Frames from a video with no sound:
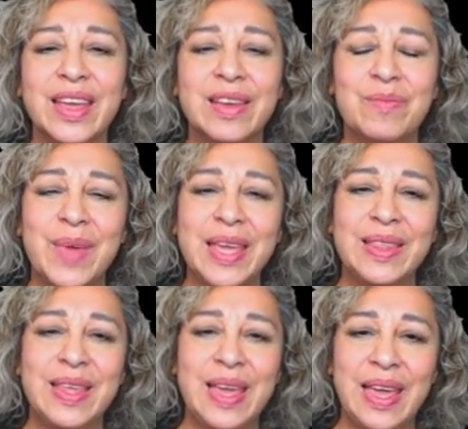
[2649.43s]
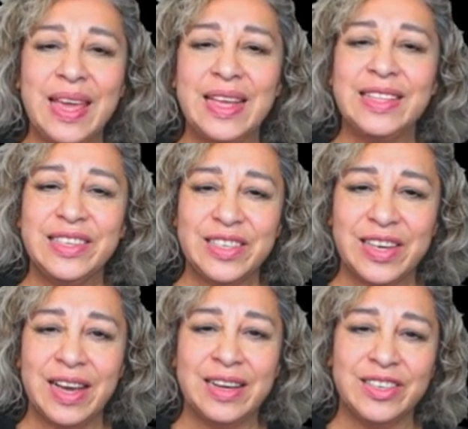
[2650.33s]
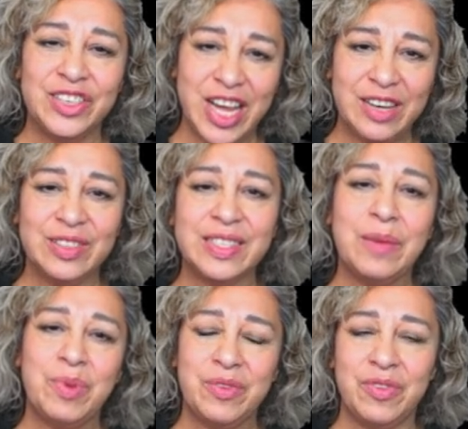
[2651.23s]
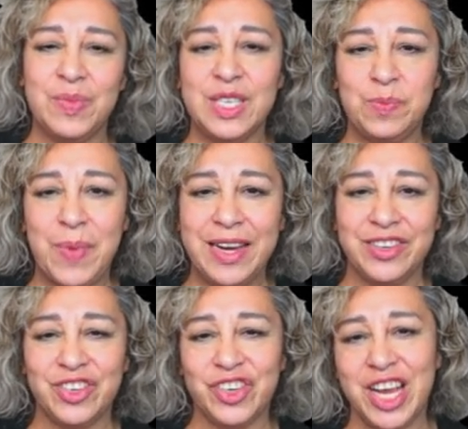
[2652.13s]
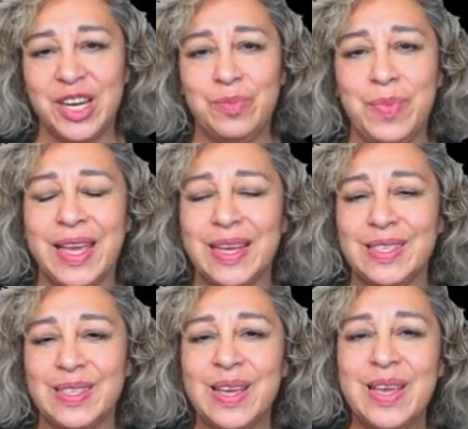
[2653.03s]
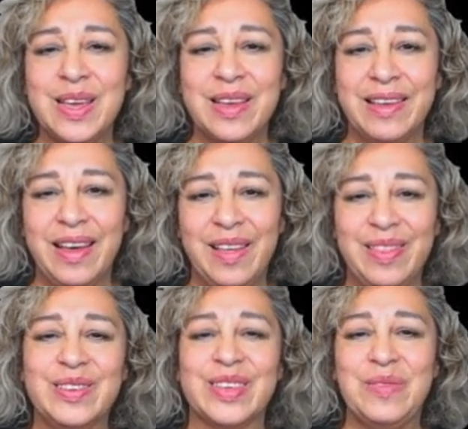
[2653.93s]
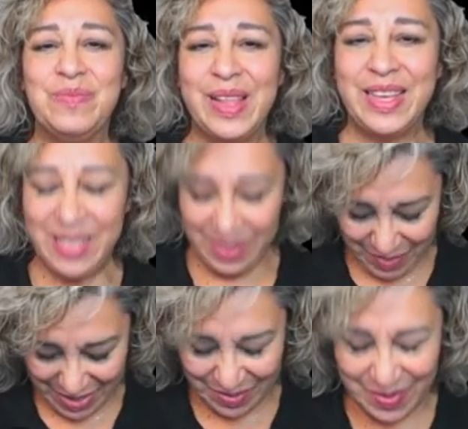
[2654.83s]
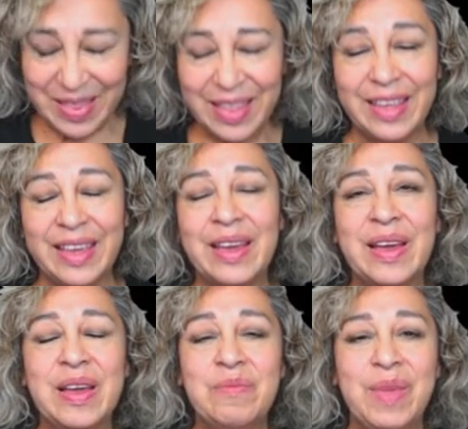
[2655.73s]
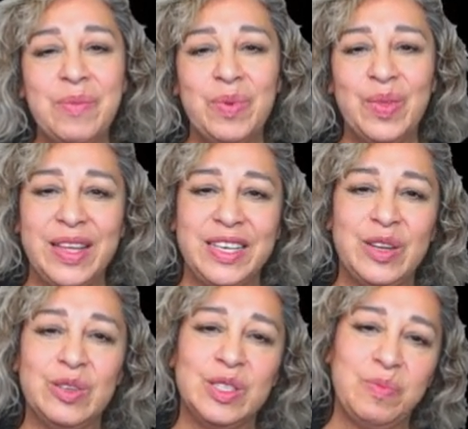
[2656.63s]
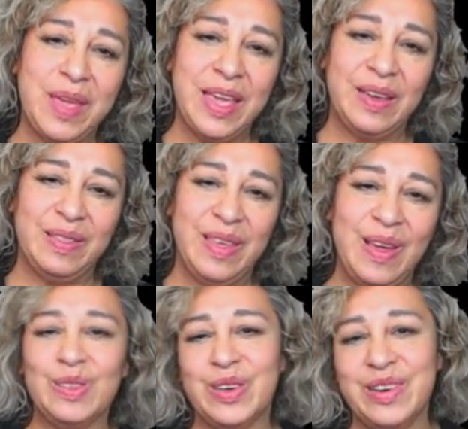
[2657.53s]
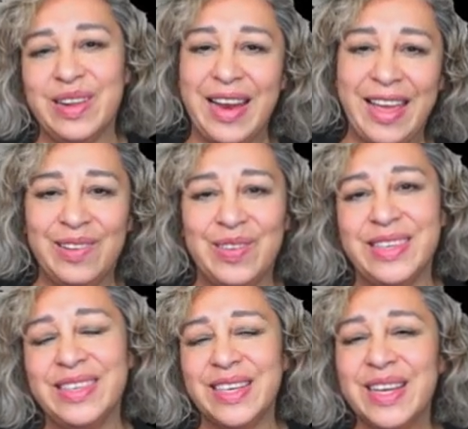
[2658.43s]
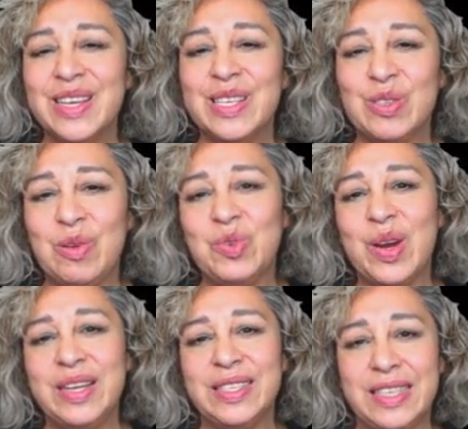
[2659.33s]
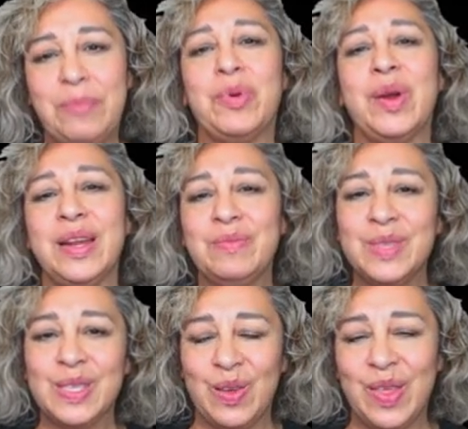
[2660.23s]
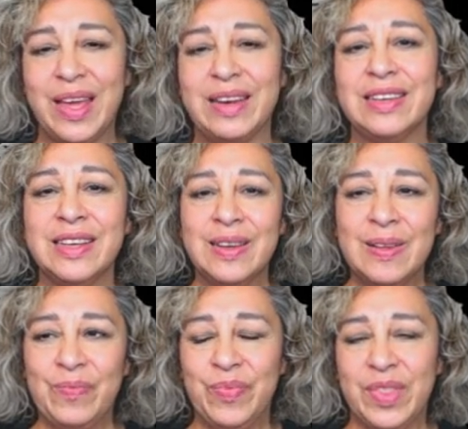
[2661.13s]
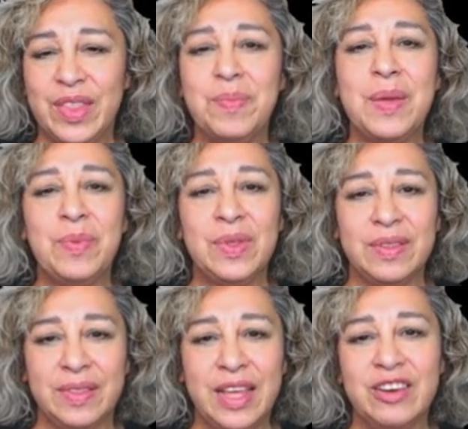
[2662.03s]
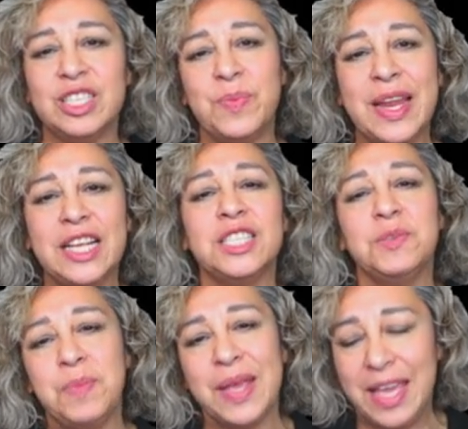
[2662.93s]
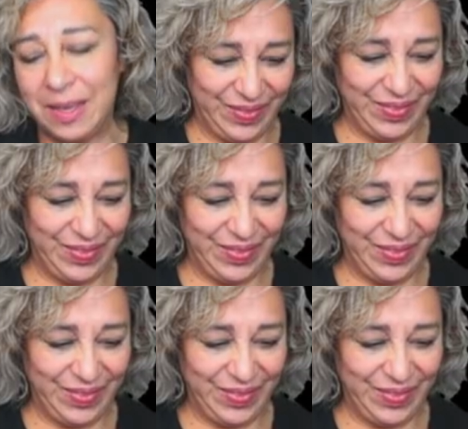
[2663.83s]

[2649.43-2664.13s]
make the English channel separate from the Spanish channel, because there's complaints between the people that don't speak the alternate language. So I'm trying to separate them so that the people that are Spanish speaking